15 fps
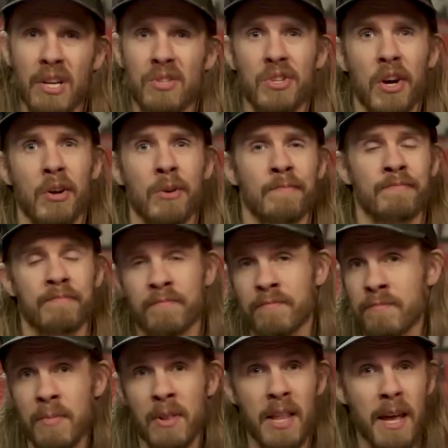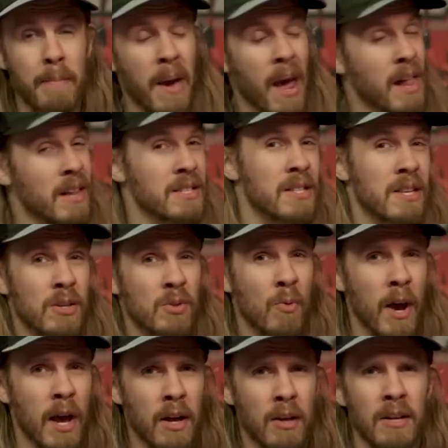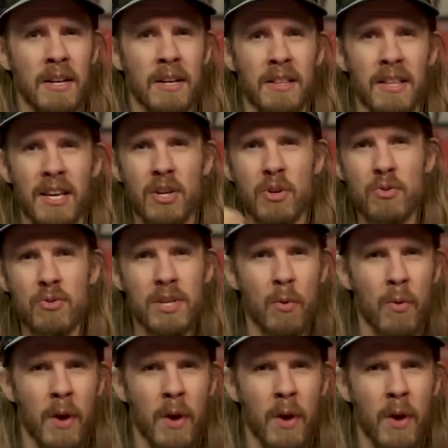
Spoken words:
So, they balance things well, they use it